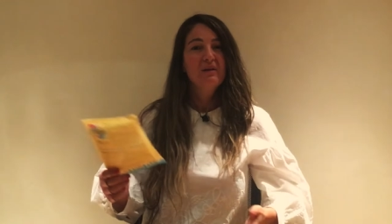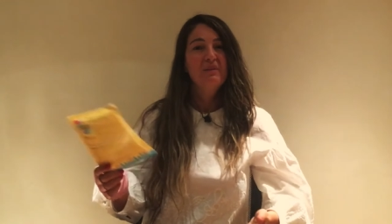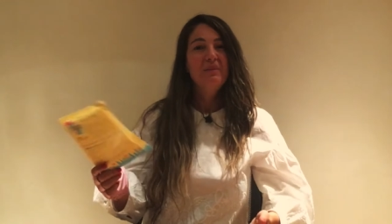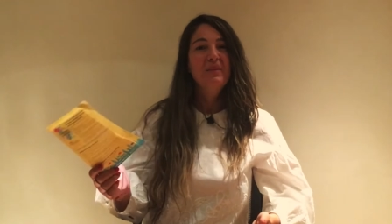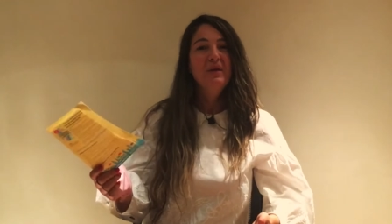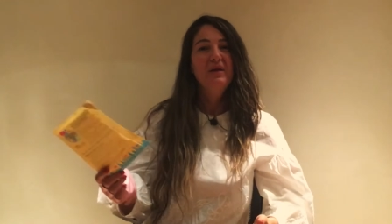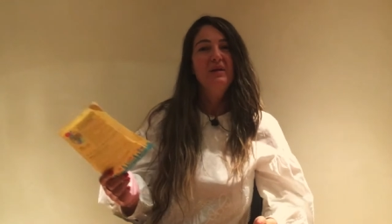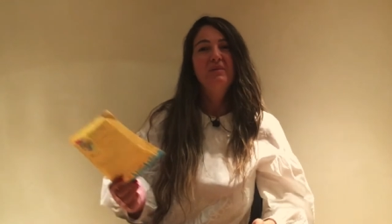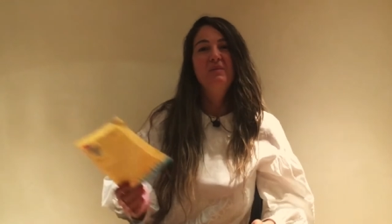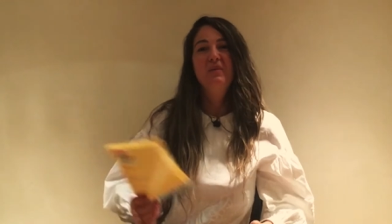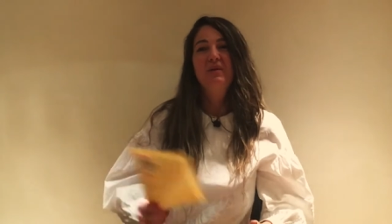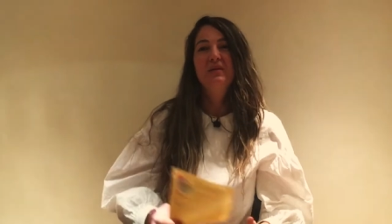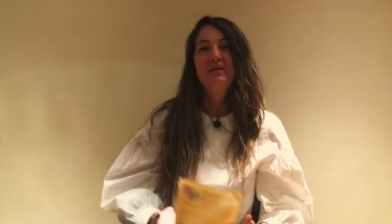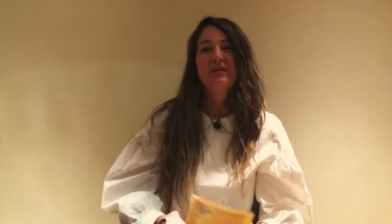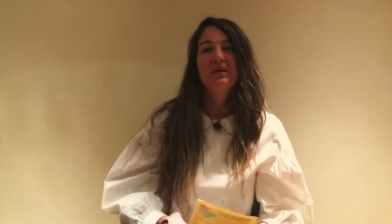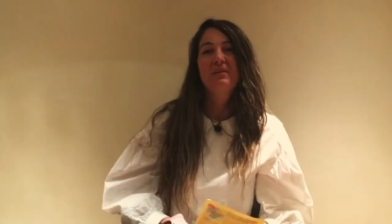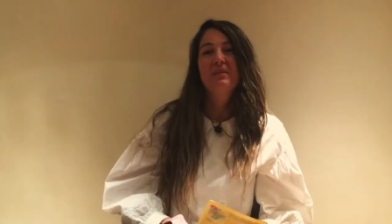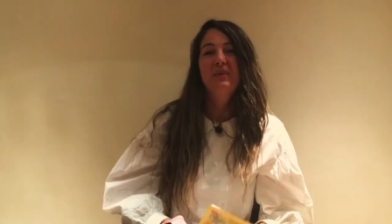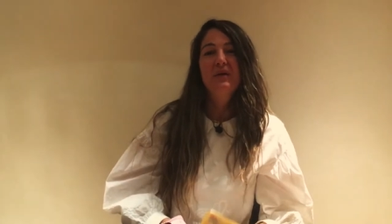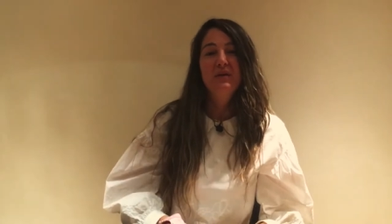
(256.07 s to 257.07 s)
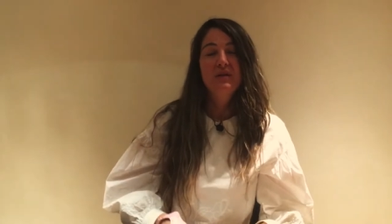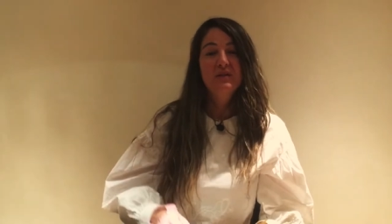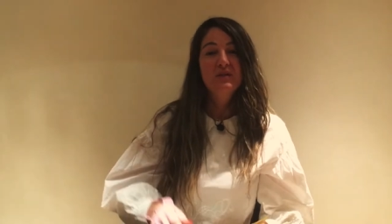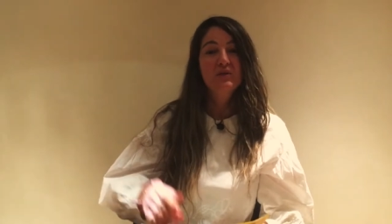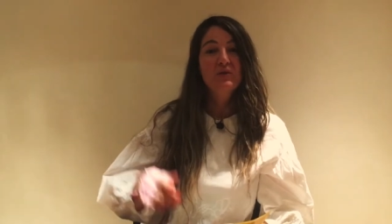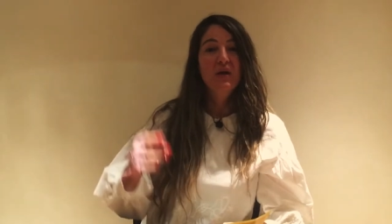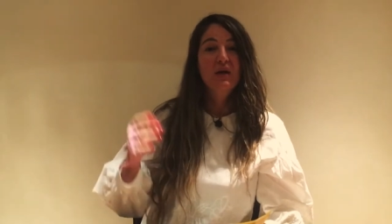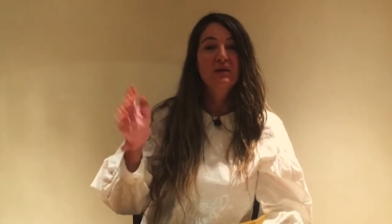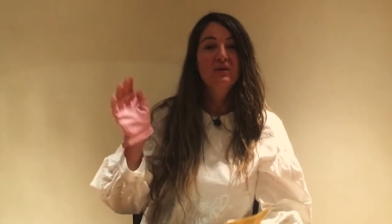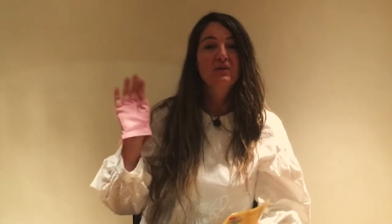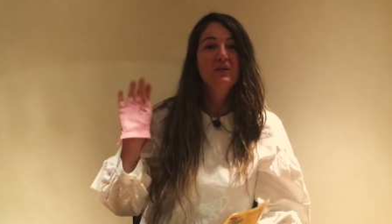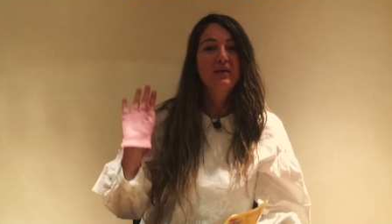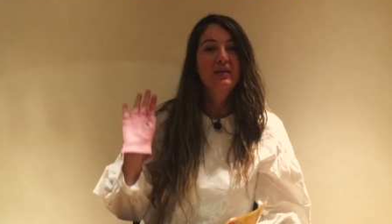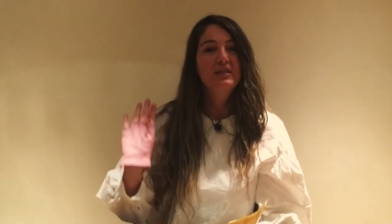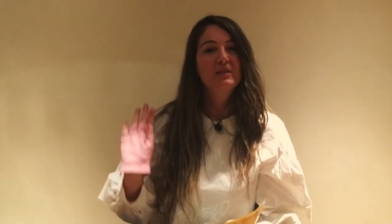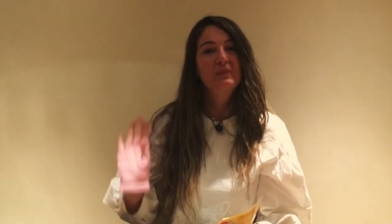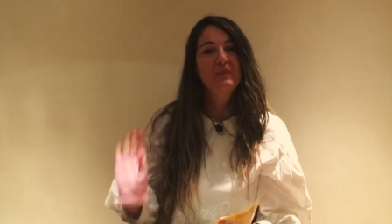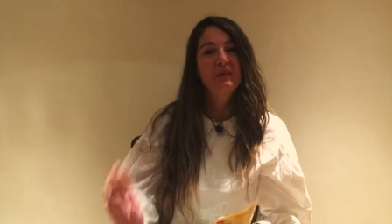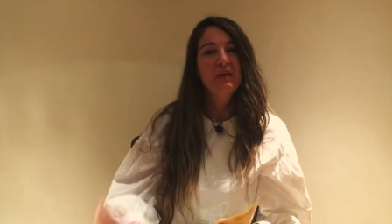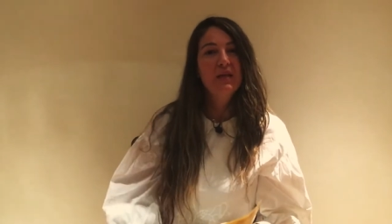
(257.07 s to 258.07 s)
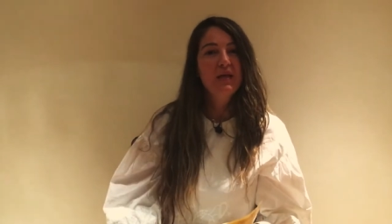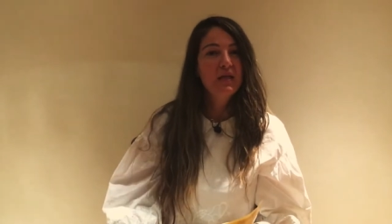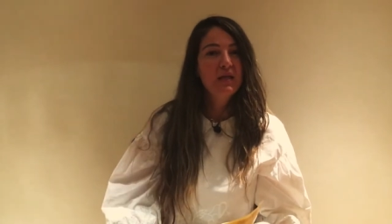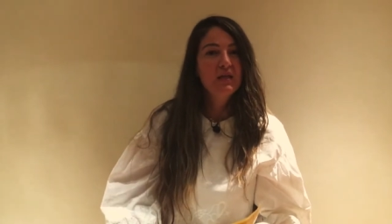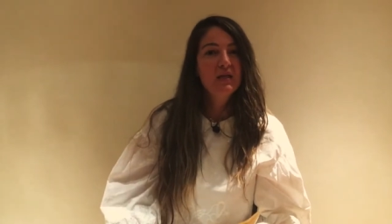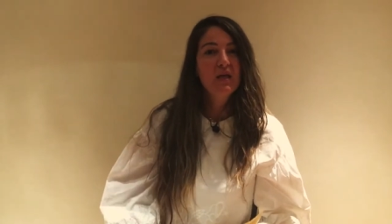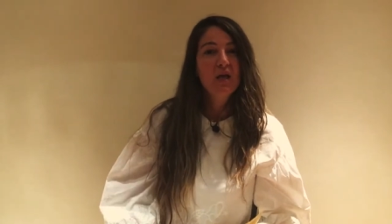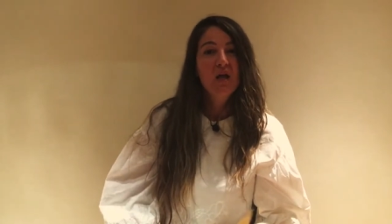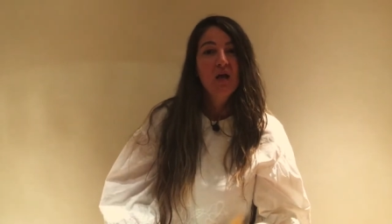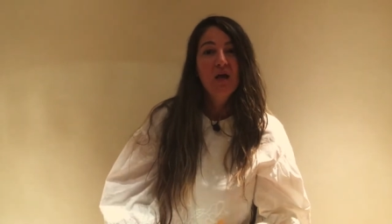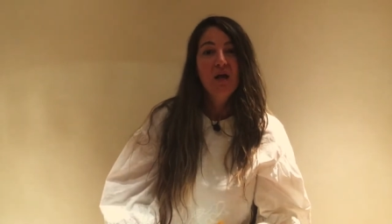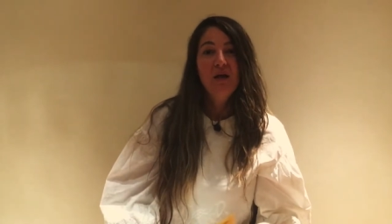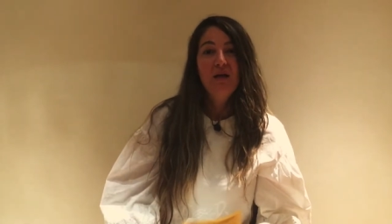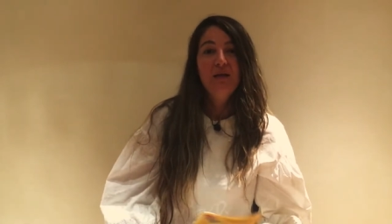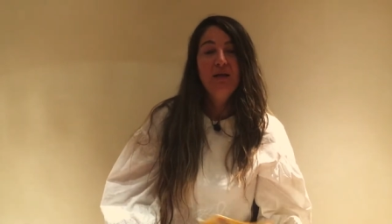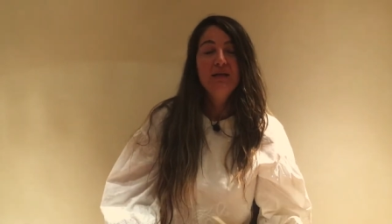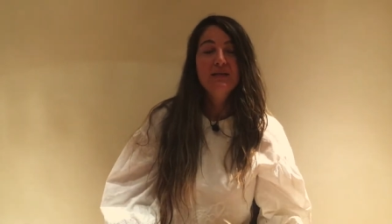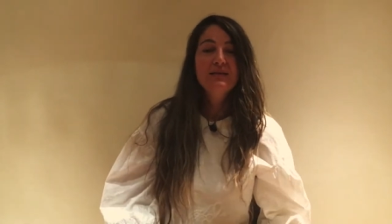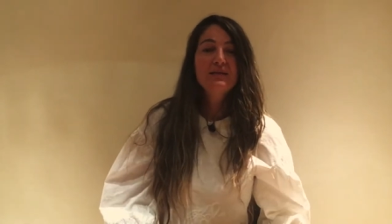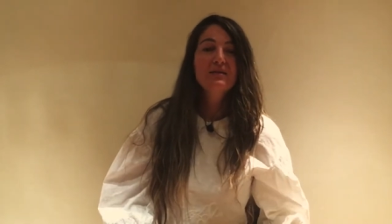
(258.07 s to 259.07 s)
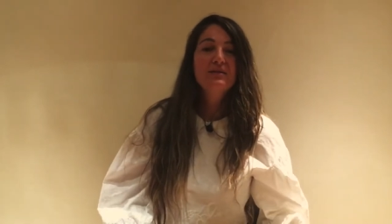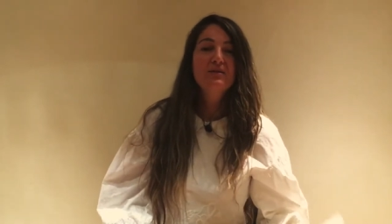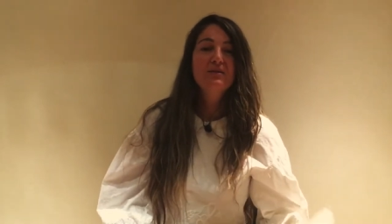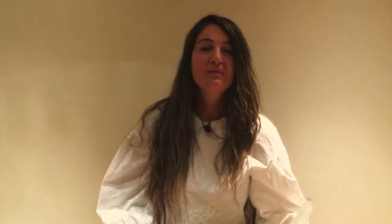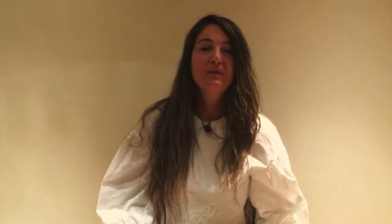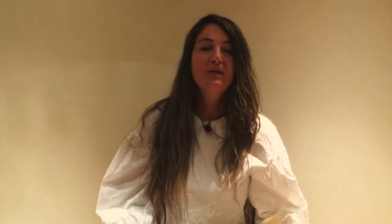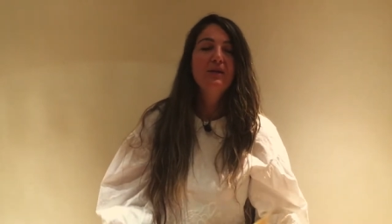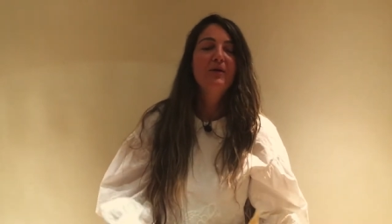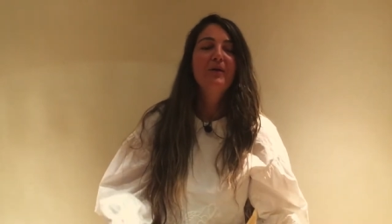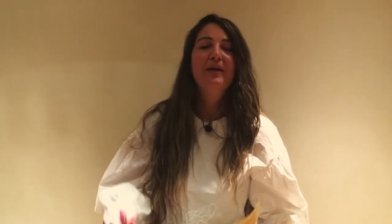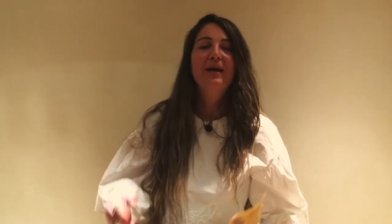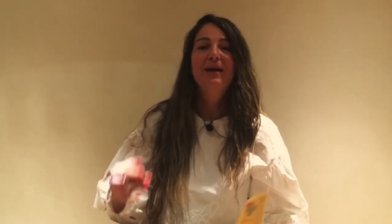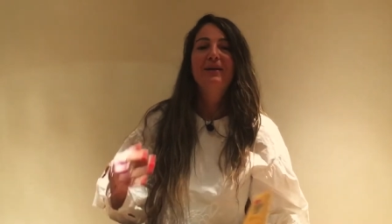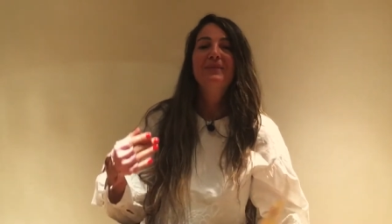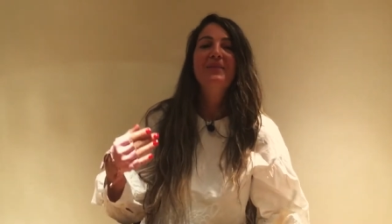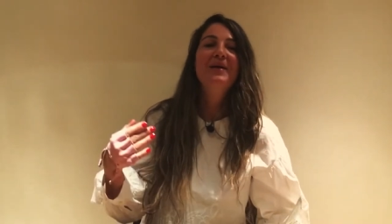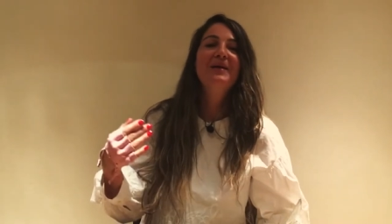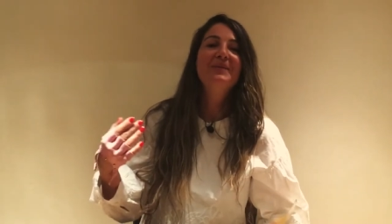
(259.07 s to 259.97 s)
Maybe somebody's trying to explain a lesson to me. Okay,